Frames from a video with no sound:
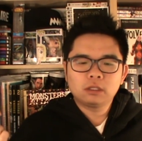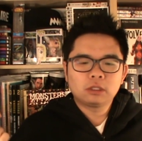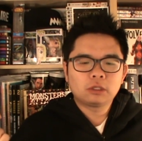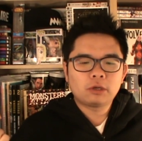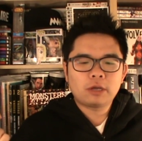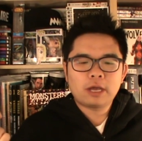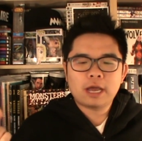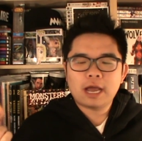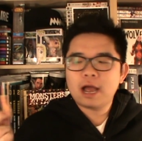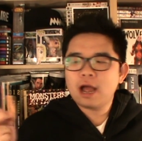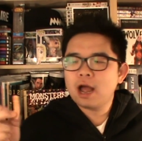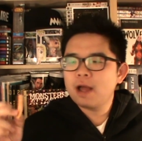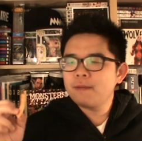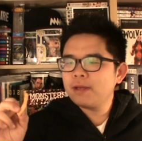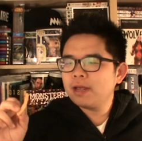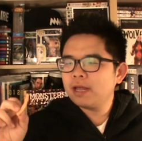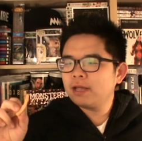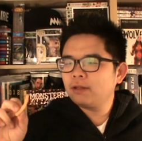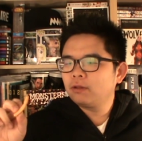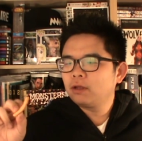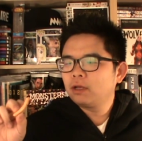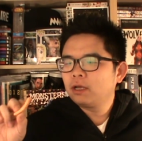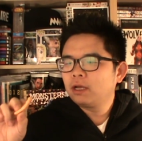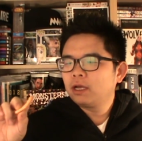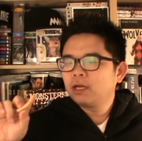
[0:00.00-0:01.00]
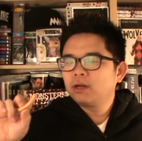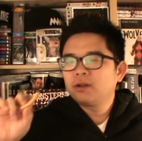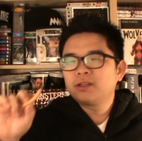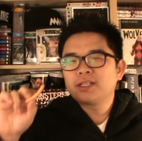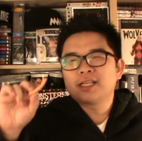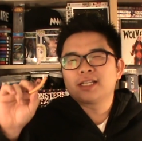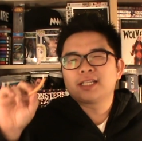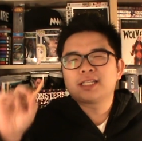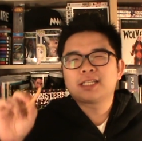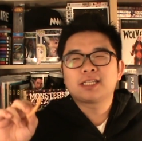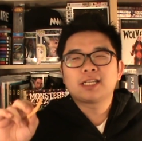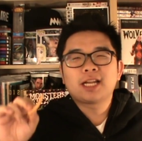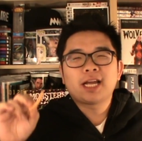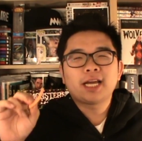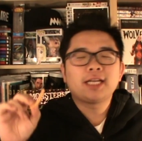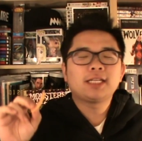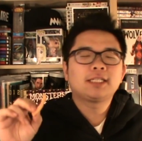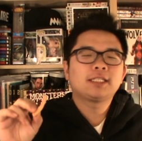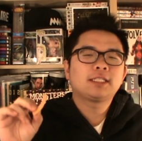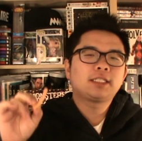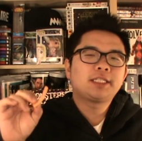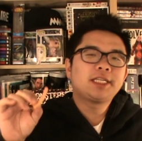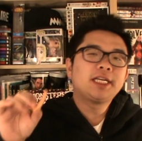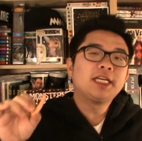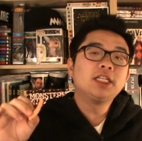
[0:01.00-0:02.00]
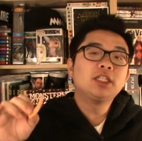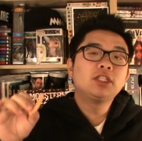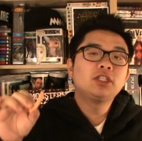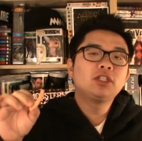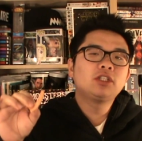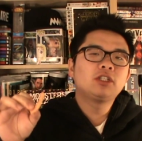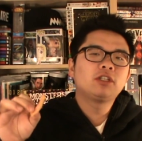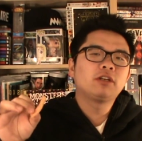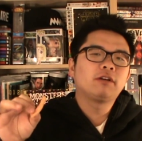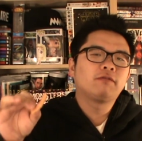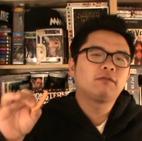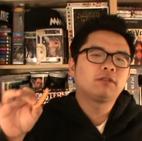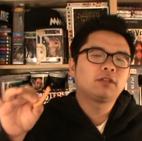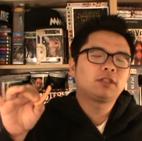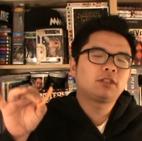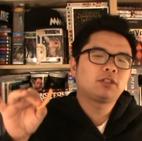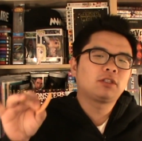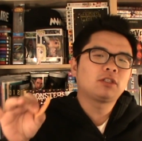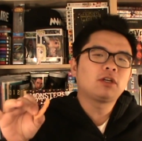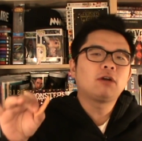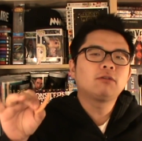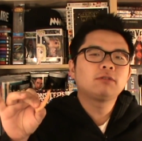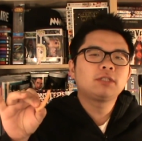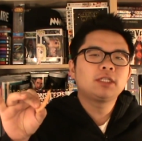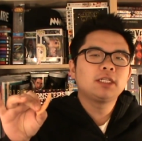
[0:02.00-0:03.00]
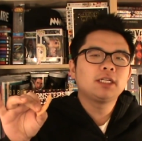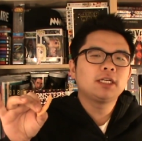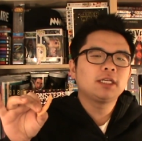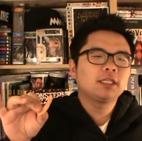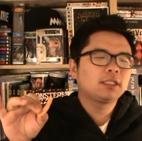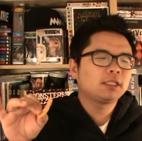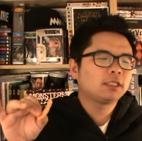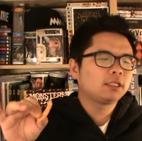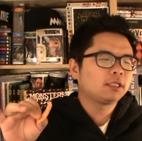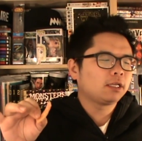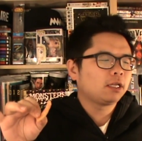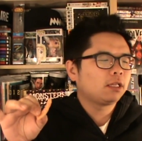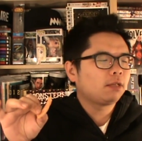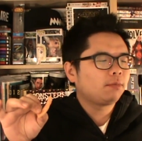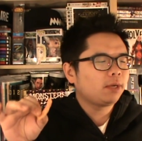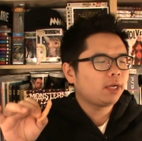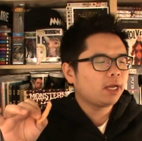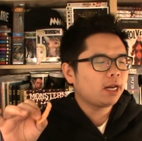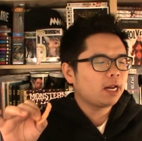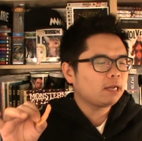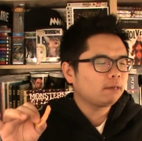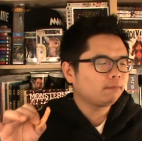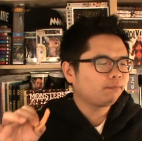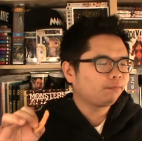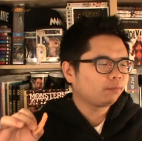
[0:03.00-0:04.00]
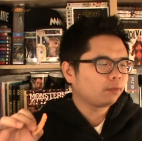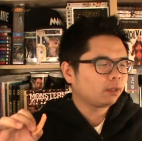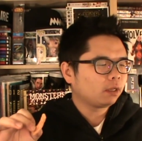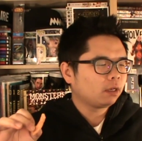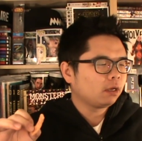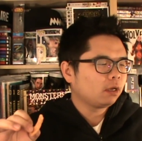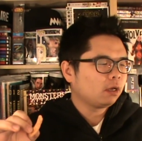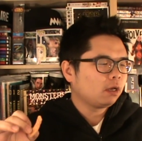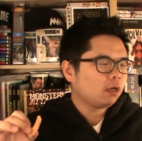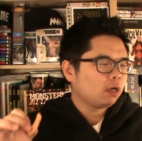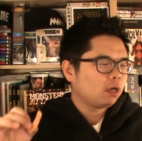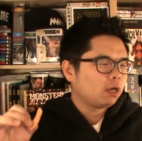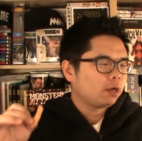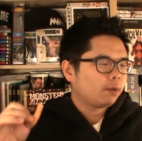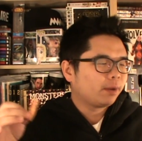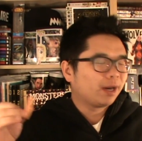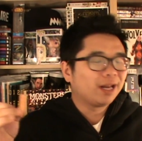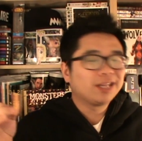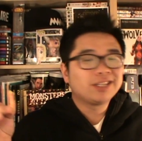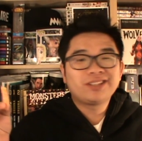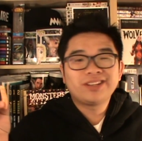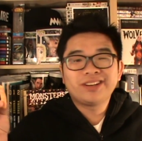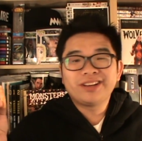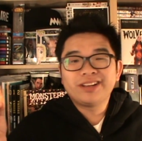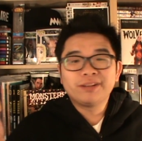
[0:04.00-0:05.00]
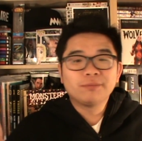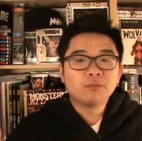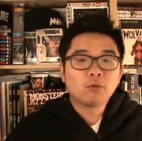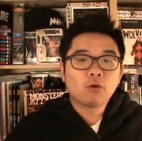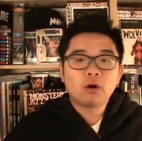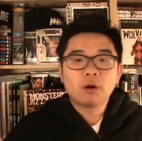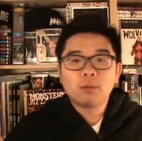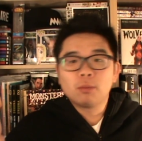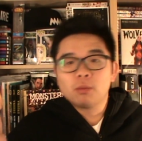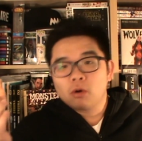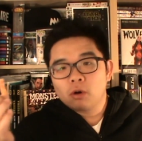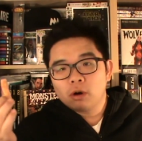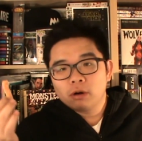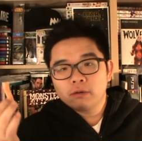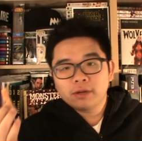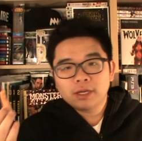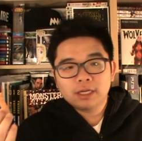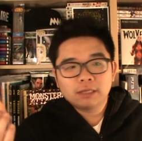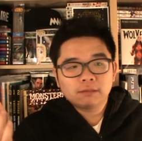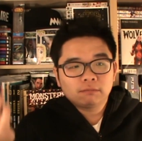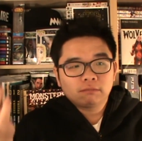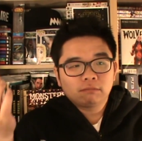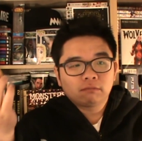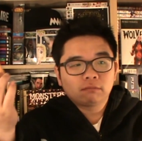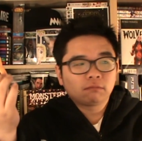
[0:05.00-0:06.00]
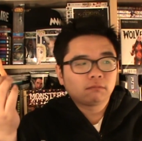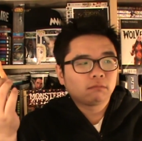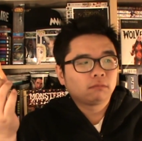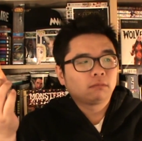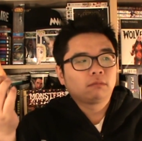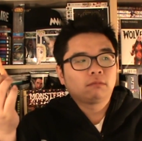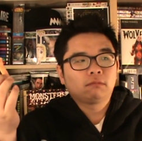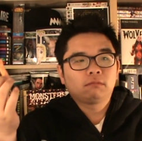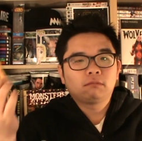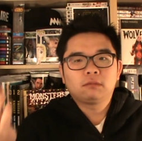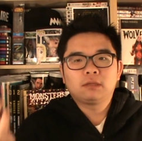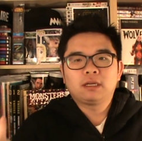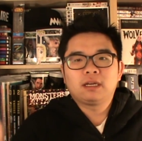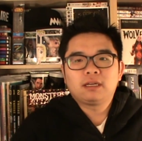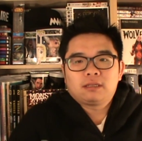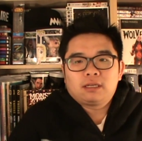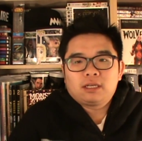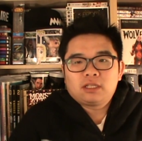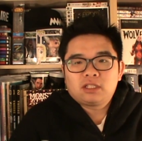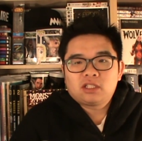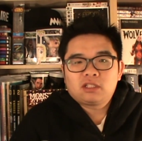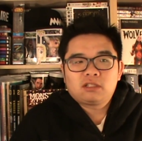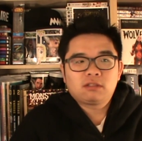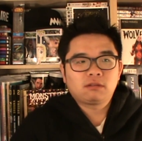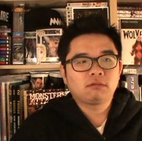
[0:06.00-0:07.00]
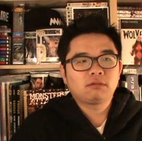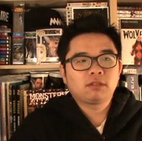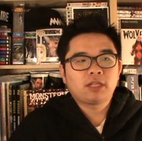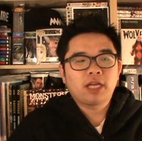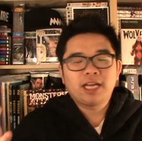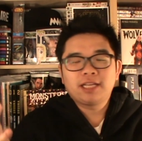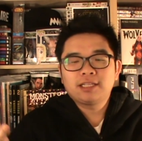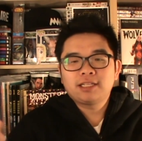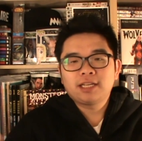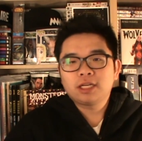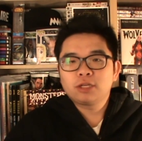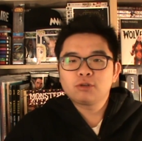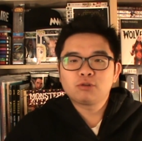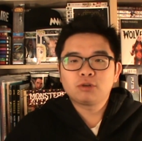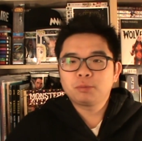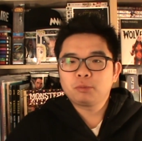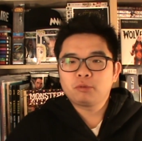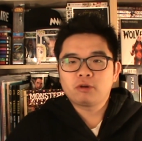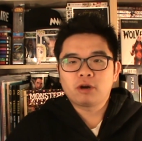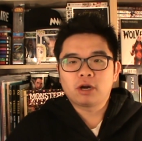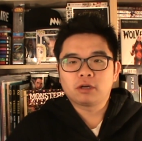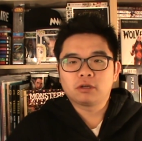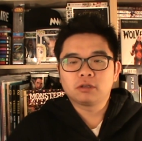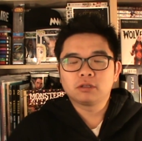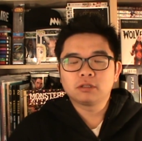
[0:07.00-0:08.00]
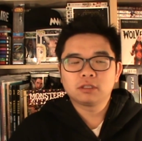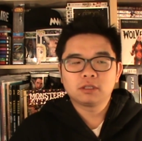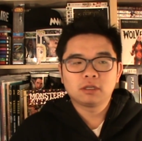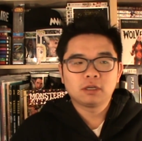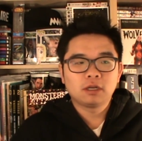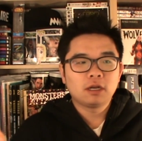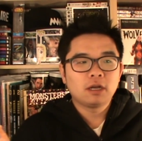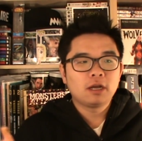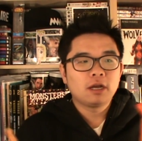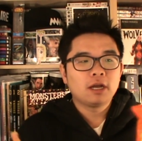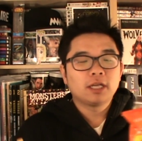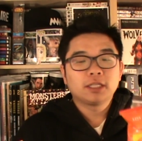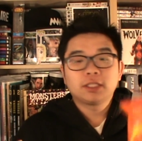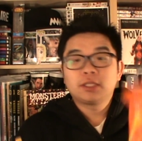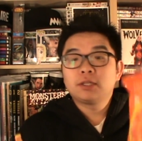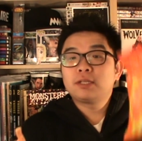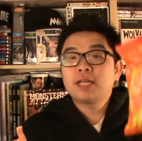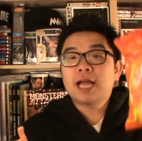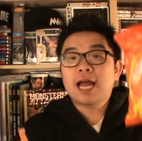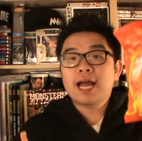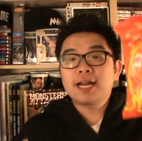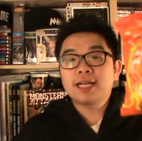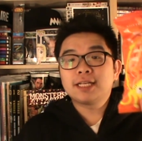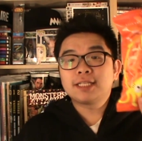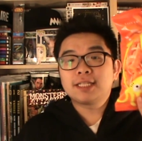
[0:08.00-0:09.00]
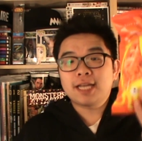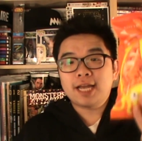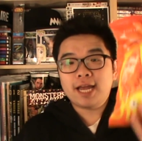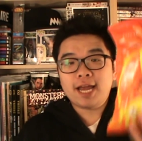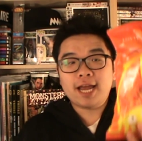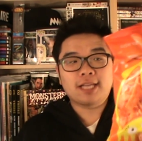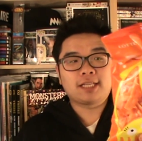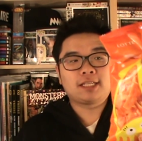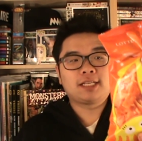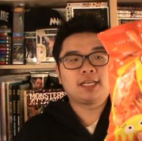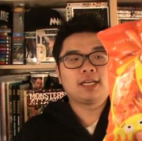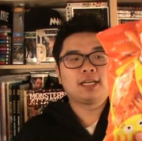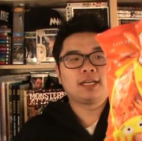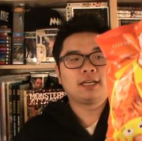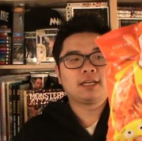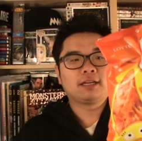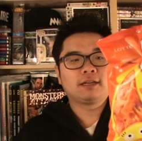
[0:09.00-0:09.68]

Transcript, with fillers: So yeah, I mean, there's a slight tinge of saltiness in the beginning, but as you eat more and more of it, it, it just tastes like shrimp crackers. So that is it.